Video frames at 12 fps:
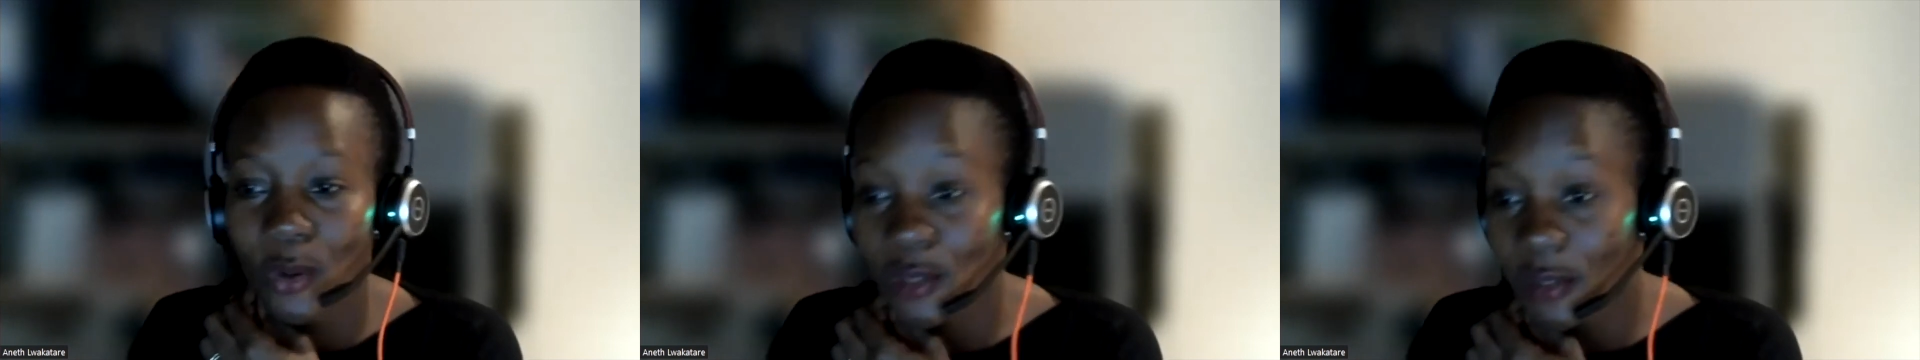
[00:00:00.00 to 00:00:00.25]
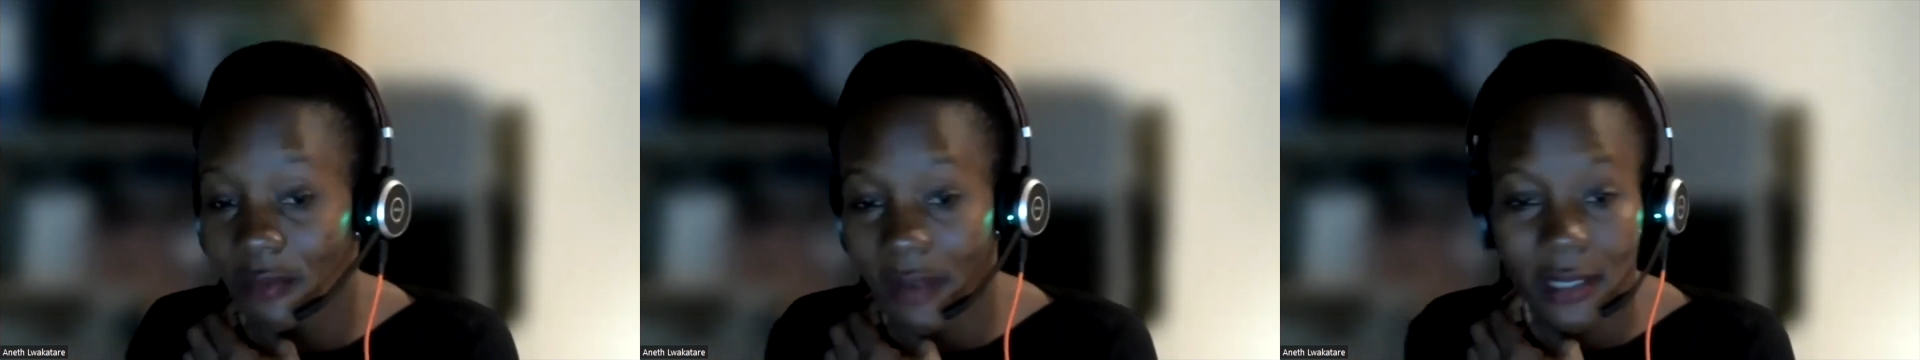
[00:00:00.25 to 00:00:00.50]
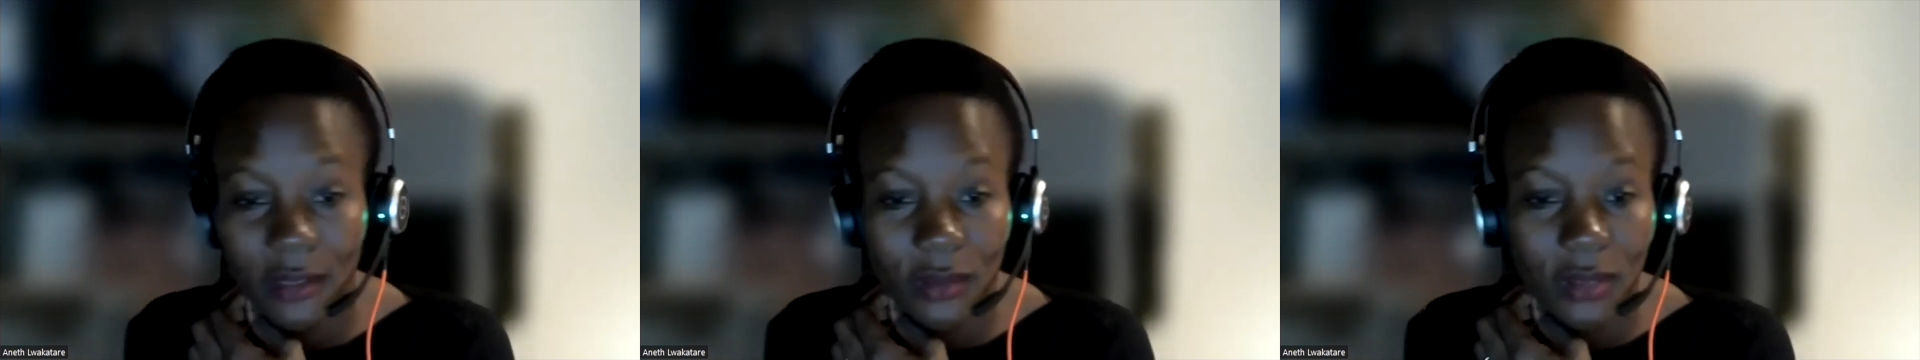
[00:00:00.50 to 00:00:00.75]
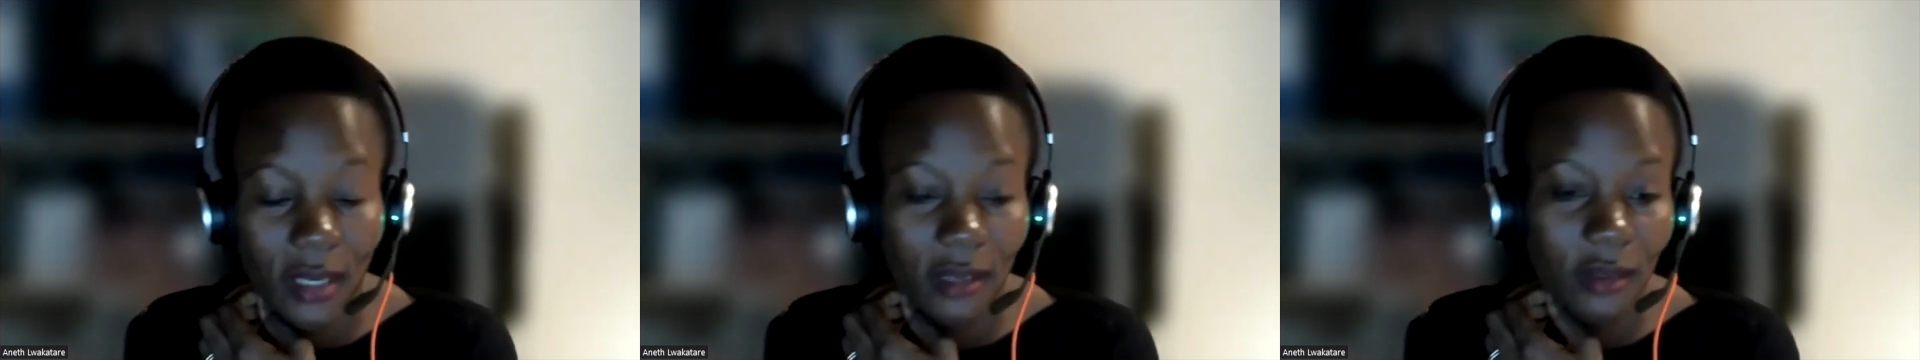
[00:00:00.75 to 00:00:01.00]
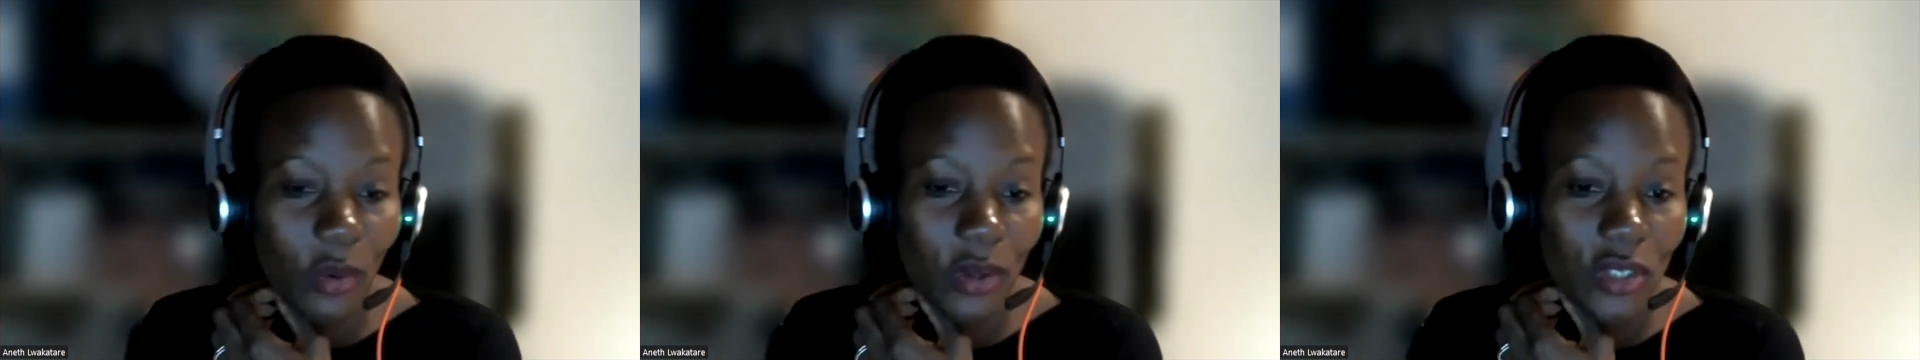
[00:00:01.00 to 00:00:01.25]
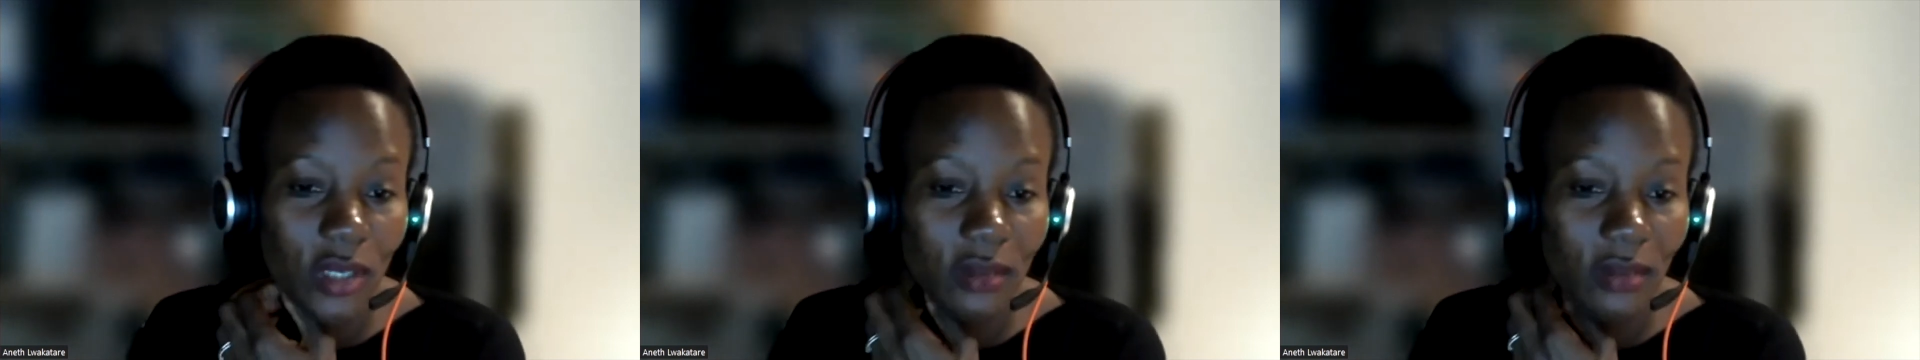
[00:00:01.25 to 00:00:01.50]
invited to send
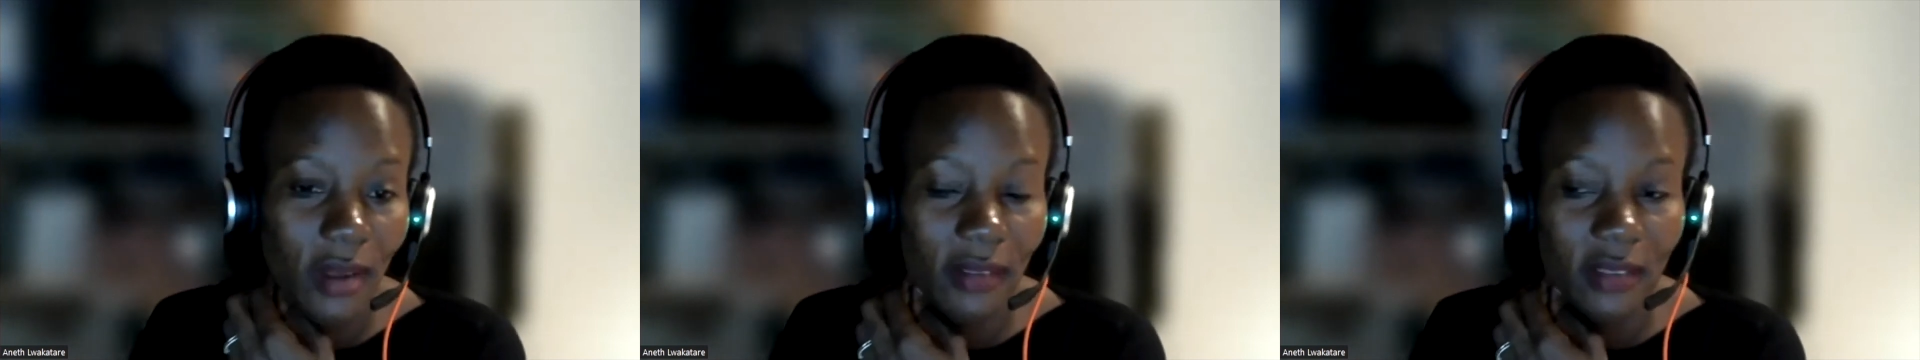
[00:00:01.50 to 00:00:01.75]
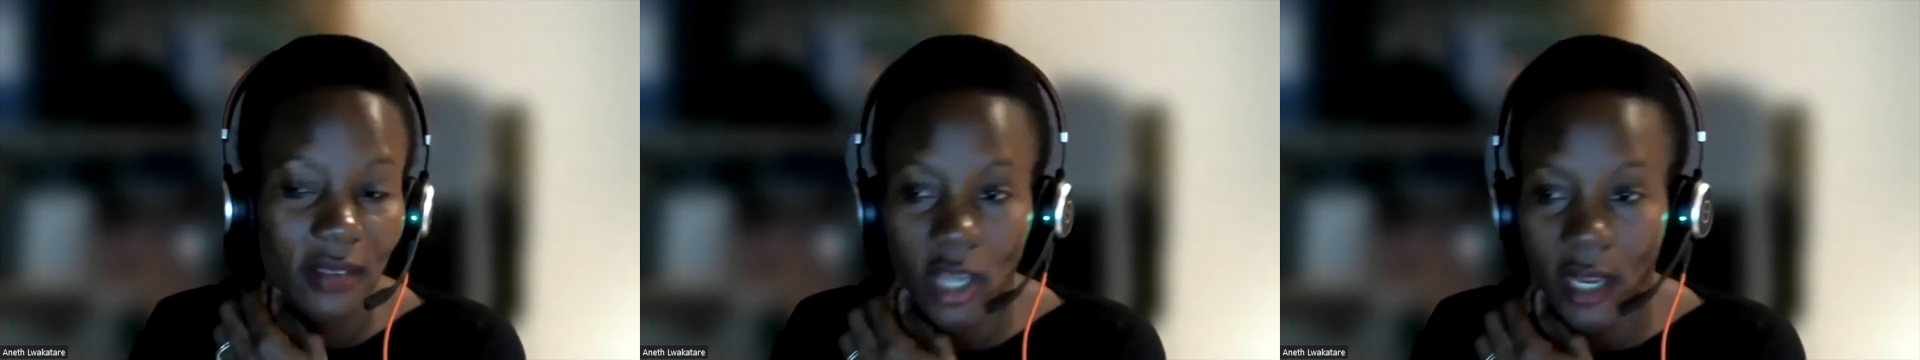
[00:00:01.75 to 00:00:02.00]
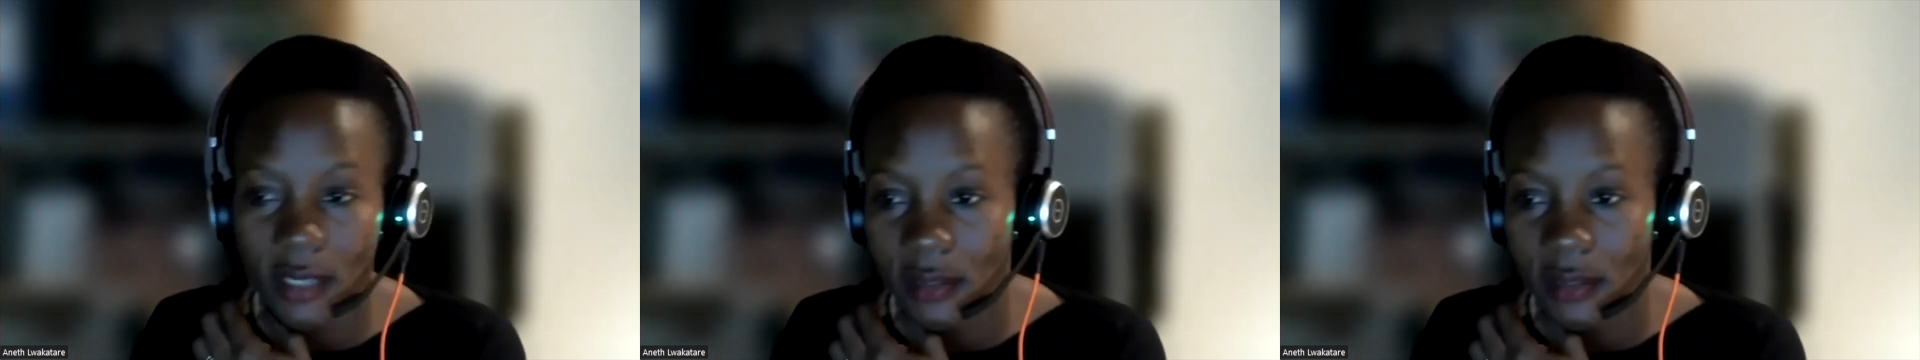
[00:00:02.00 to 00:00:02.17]
questions via the chat.